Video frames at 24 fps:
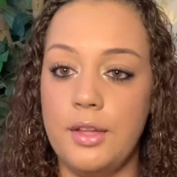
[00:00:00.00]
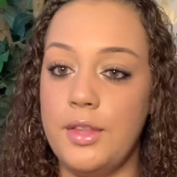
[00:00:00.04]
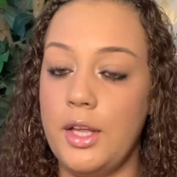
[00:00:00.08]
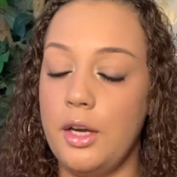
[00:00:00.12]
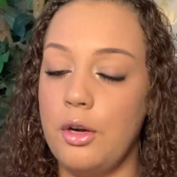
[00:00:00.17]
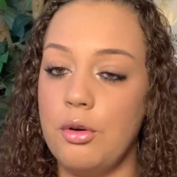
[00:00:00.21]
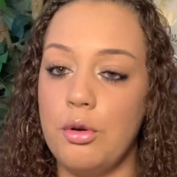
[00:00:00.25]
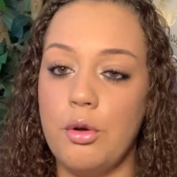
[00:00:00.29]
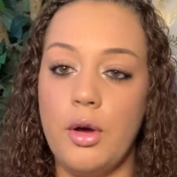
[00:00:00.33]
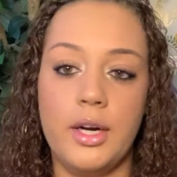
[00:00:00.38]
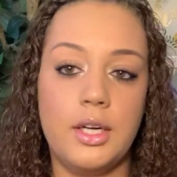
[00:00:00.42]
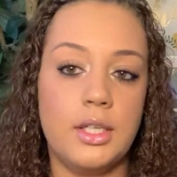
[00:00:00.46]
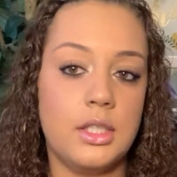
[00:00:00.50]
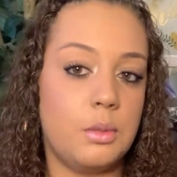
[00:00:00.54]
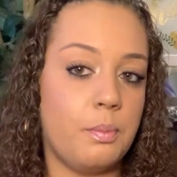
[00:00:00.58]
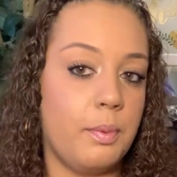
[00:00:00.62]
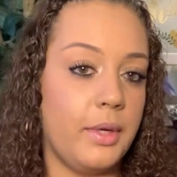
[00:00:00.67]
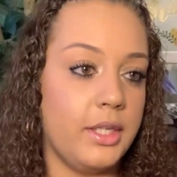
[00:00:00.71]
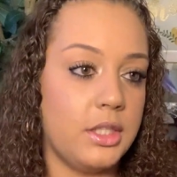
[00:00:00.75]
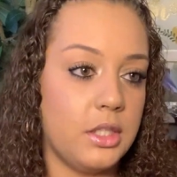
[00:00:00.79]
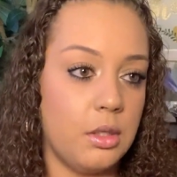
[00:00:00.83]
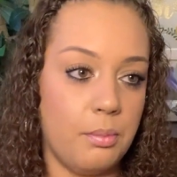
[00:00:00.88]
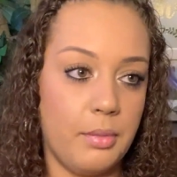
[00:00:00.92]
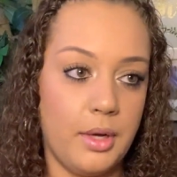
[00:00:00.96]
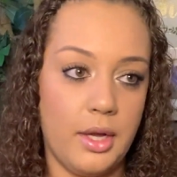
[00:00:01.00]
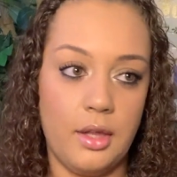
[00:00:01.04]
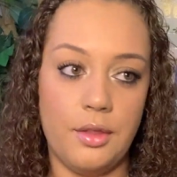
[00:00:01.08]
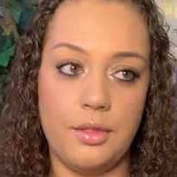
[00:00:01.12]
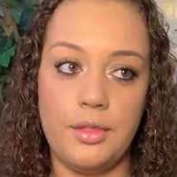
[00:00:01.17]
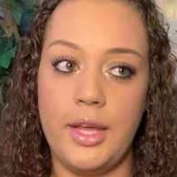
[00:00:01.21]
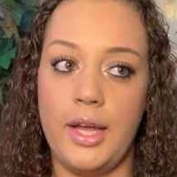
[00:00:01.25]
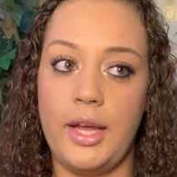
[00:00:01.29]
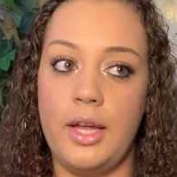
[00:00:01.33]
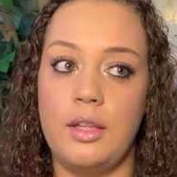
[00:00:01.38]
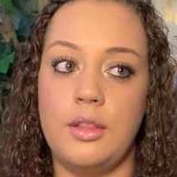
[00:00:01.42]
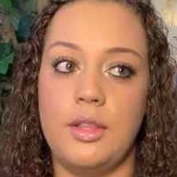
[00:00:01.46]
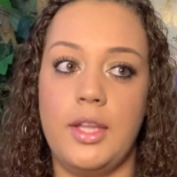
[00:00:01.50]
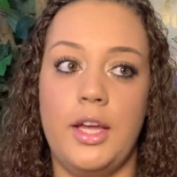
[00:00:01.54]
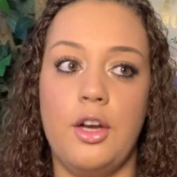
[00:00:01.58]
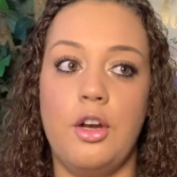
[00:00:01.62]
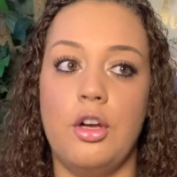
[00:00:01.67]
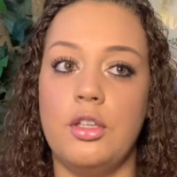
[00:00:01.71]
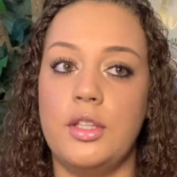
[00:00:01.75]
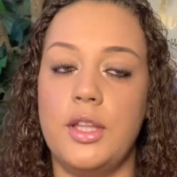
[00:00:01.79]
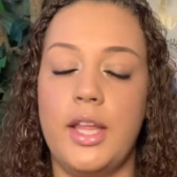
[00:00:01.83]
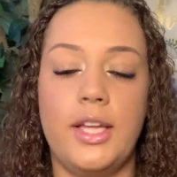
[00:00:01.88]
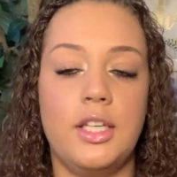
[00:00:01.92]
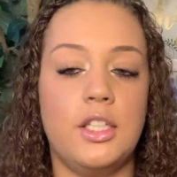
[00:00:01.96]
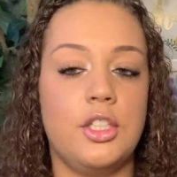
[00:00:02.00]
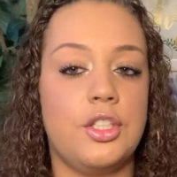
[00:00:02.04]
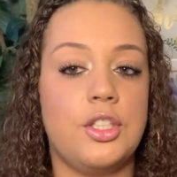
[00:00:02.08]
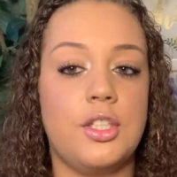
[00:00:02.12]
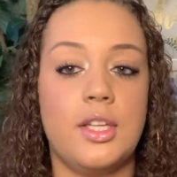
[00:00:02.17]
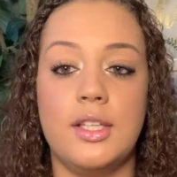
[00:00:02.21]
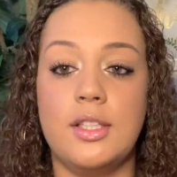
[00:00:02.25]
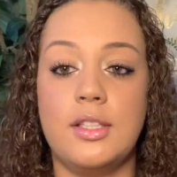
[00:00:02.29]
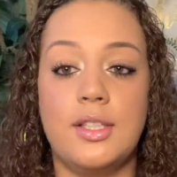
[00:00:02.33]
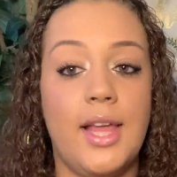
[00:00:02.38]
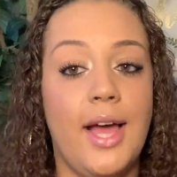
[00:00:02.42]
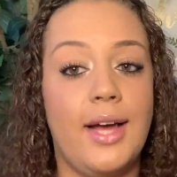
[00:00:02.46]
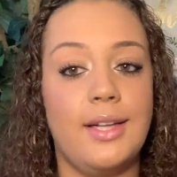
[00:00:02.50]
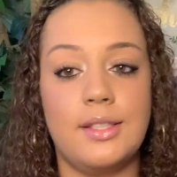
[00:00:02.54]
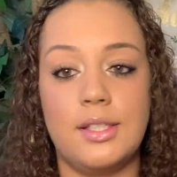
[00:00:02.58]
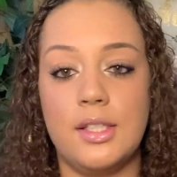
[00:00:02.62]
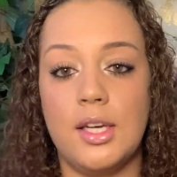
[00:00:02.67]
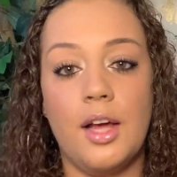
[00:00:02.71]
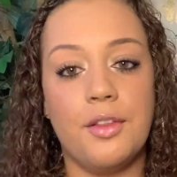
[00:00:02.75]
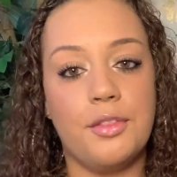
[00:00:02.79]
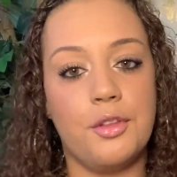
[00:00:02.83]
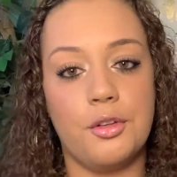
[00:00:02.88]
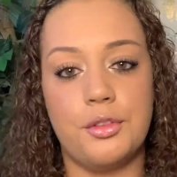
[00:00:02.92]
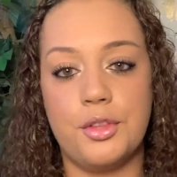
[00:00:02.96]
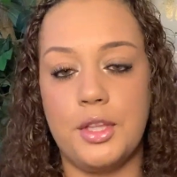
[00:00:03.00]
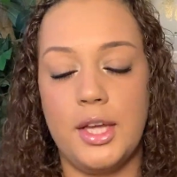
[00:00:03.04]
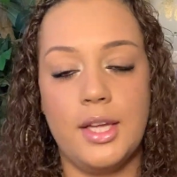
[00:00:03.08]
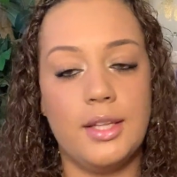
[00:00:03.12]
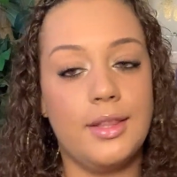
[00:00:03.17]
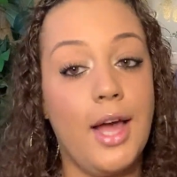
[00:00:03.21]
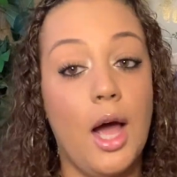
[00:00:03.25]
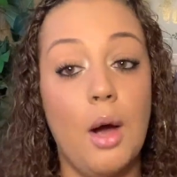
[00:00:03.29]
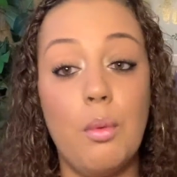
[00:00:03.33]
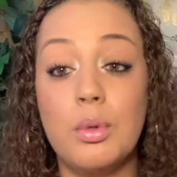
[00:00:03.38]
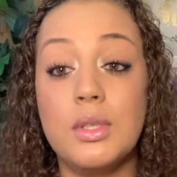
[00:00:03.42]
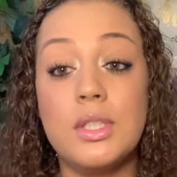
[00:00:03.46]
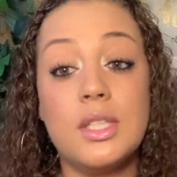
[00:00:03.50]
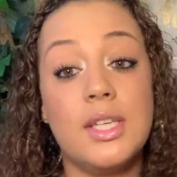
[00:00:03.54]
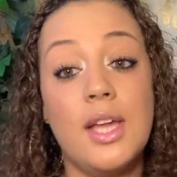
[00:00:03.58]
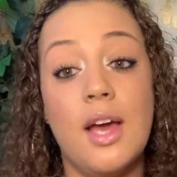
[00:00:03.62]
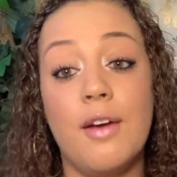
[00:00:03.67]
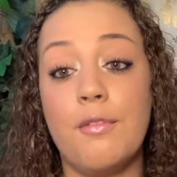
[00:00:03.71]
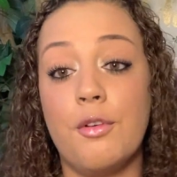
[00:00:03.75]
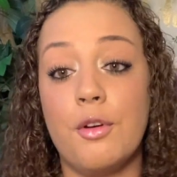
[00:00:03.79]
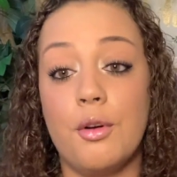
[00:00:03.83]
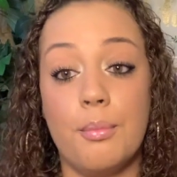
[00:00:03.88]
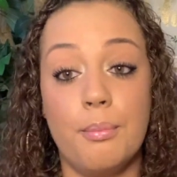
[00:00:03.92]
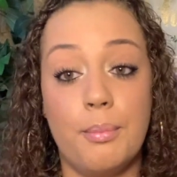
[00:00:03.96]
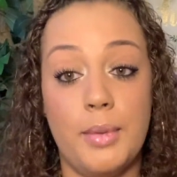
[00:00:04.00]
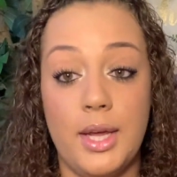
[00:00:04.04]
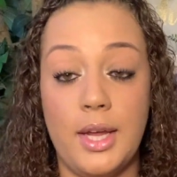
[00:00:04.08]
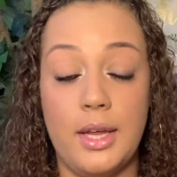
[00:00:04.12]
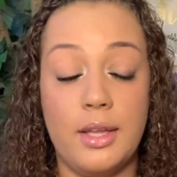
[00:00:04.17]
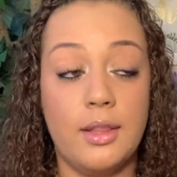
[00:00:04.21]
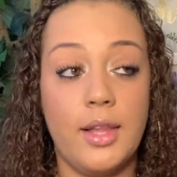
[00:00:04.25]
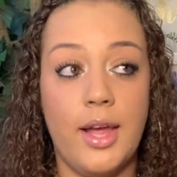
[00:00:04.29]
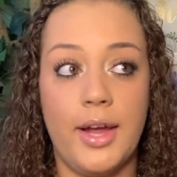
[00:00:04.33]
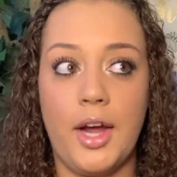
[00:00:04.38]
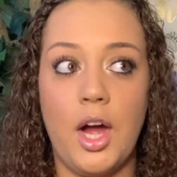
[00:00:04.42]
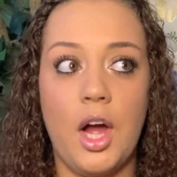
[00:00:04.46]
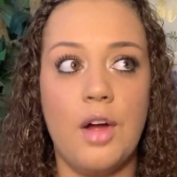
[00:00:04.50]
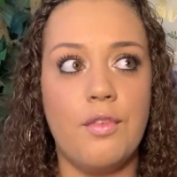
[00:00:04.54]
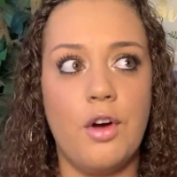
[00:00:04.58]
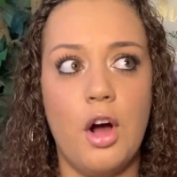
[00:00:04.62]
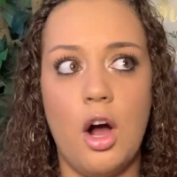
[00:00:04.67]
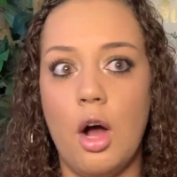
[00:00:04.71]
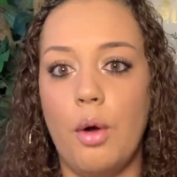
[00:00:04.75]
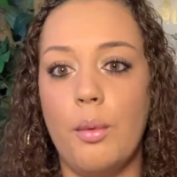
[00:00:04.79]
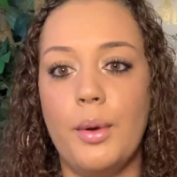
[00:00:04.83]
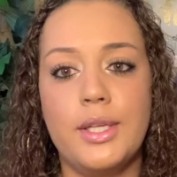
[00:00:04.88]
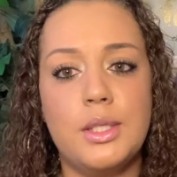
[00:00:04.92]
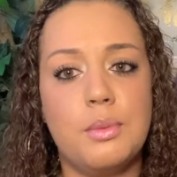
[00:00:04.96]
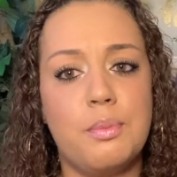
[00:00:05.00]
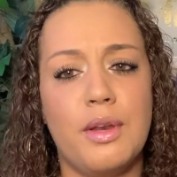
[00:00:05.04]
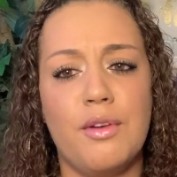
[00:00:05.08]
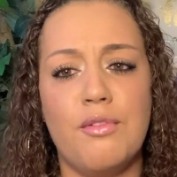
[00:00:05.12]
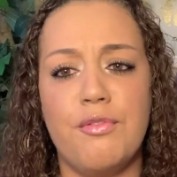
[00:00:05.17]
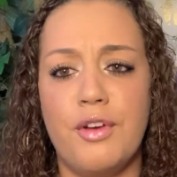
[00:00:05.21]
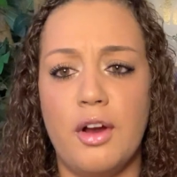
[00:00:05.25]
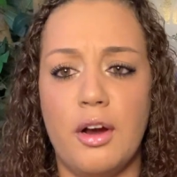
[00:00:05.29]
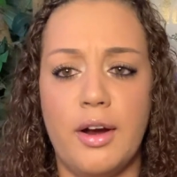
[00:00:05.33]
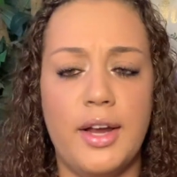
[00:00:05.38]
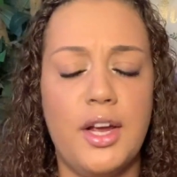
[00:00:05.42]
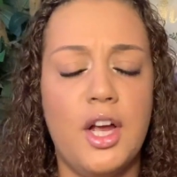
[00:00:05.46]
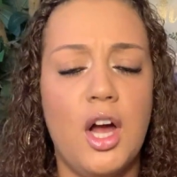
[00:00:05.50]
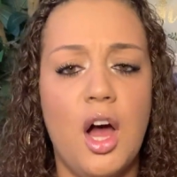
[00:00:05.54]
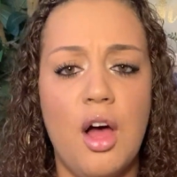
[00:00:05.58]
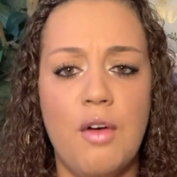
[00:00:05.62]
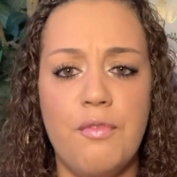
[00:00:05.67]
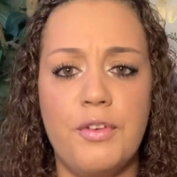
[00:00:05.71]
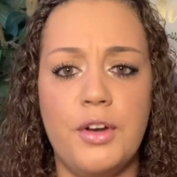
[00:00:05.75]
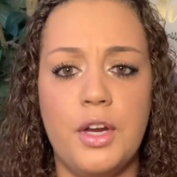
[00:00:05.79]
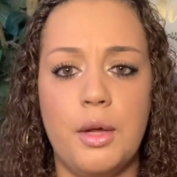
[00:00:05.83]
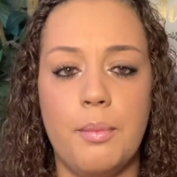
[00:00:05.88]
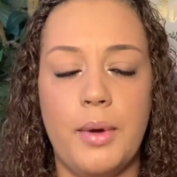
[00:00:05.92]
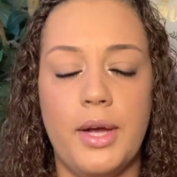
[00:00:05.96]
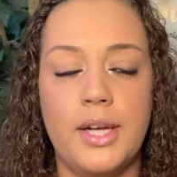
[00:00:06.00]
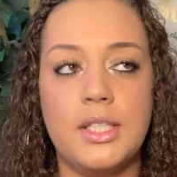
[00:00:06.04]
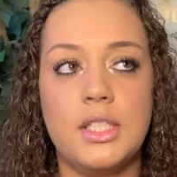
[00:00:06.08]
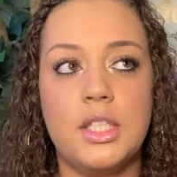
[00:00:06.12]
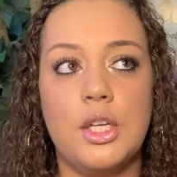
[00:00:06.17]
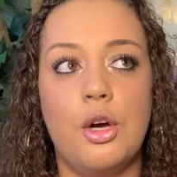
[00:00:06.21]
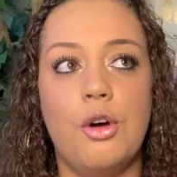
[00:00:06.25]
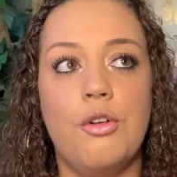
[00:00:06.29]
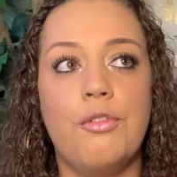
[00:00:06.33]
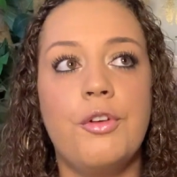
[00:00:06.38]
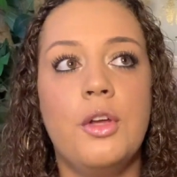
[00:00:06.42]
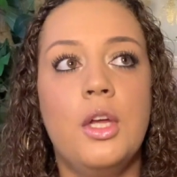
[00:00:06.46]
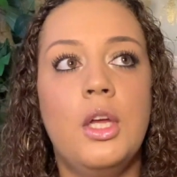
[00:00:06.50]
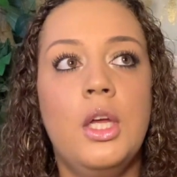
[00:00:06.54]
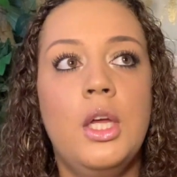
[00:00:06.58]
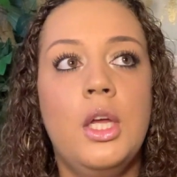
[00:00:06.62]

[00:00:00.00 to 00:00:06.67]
They don't know how to speak to men. They just, that's not their thing. That was never me. Like, I've always been very confident in myself.